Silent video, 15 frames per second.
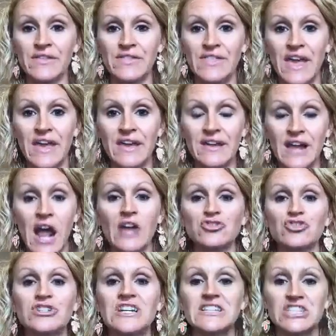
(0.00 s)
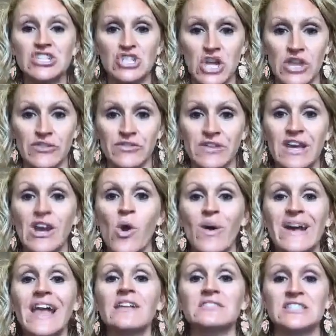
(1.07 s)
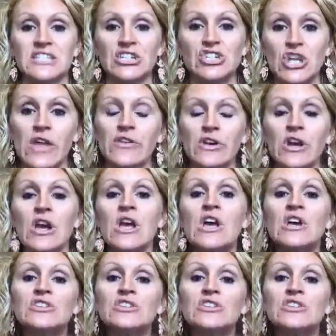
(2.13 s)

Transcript: They contradict each other, they go against each other.